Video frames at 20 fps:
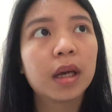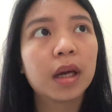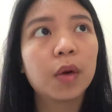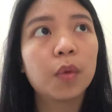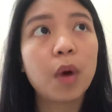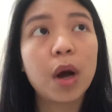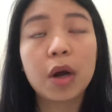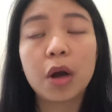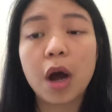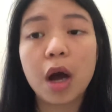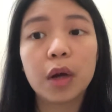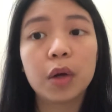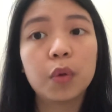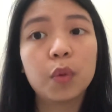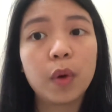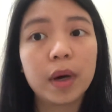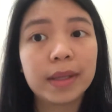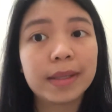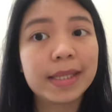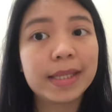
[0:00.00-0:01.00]
what God
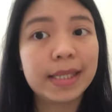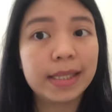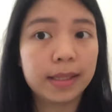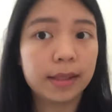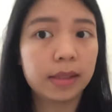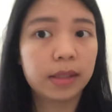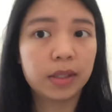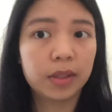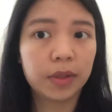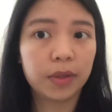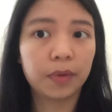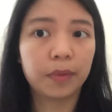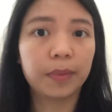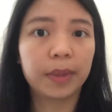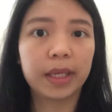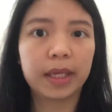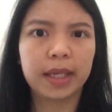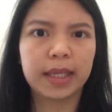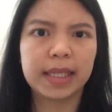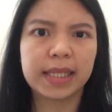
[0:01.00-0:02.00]
wants you to do
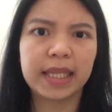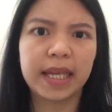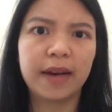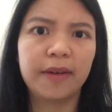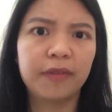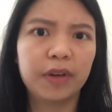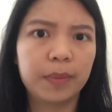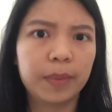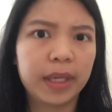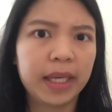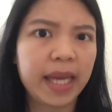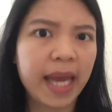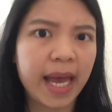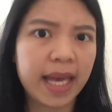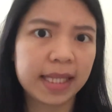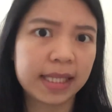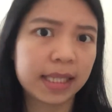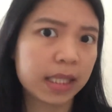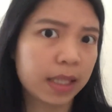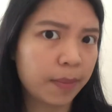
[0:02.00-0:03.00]
because everybody
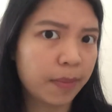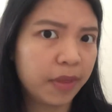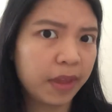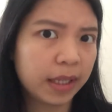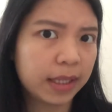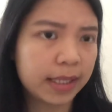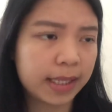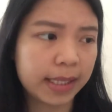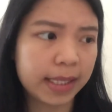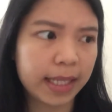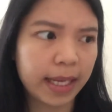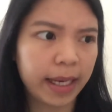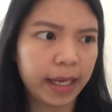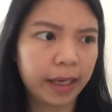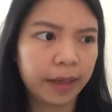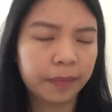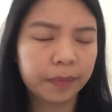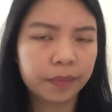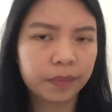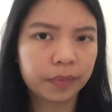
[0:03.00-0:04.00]
has something to
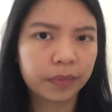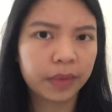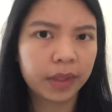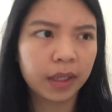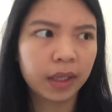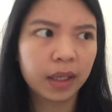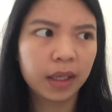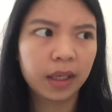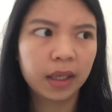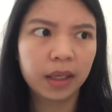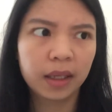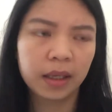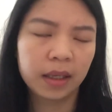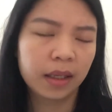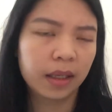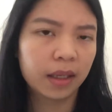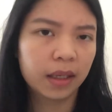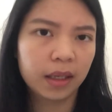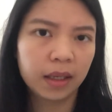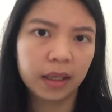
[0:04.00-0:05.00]
say.
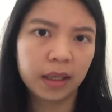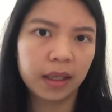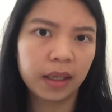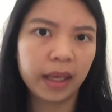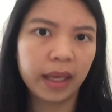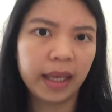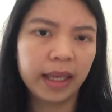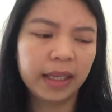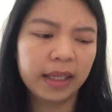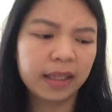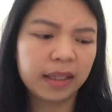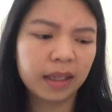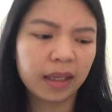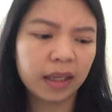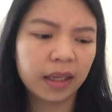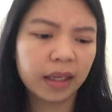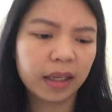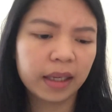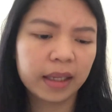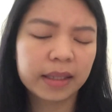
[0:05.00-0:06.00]
And
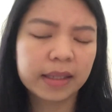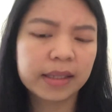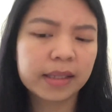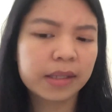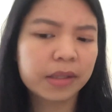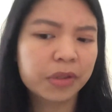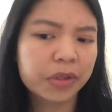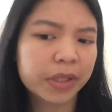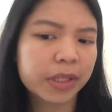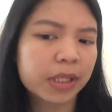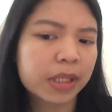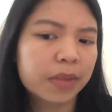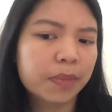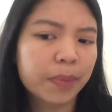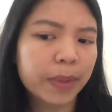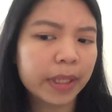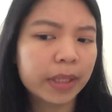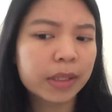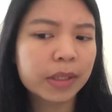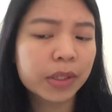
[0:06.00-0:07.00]
it's just
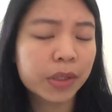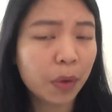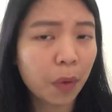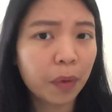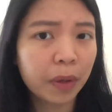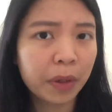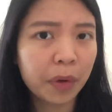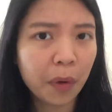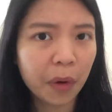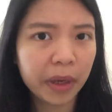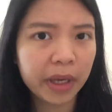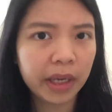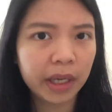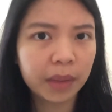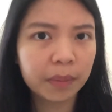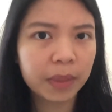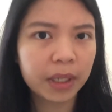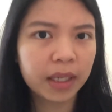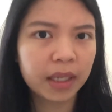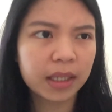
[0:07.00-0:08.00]
been so annoying
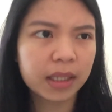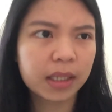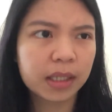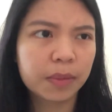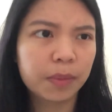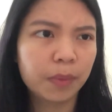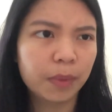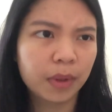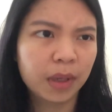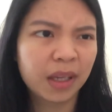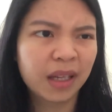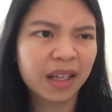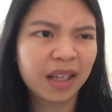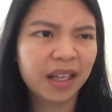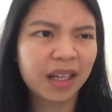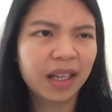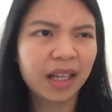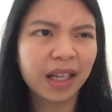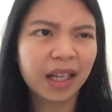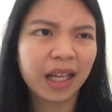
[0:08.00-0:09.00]
because,
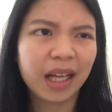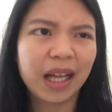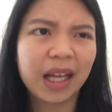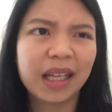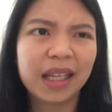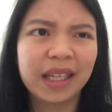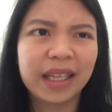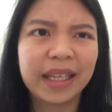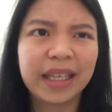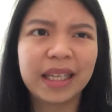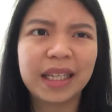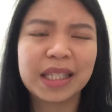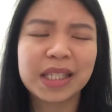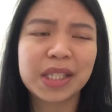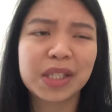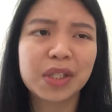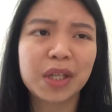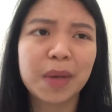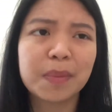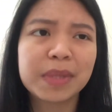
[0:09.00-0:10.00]
like,
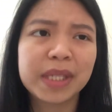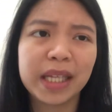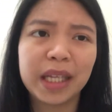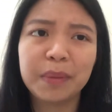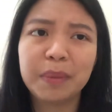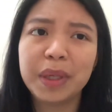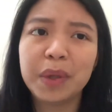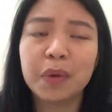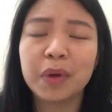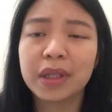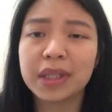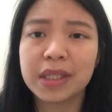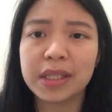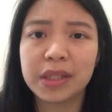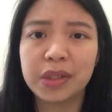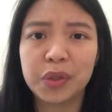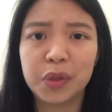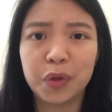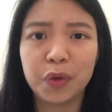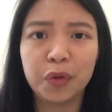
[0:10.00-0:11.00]
stop telling me what to
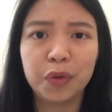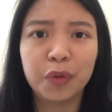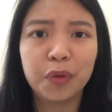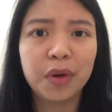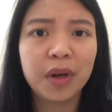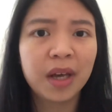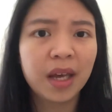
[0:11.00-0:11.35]
do.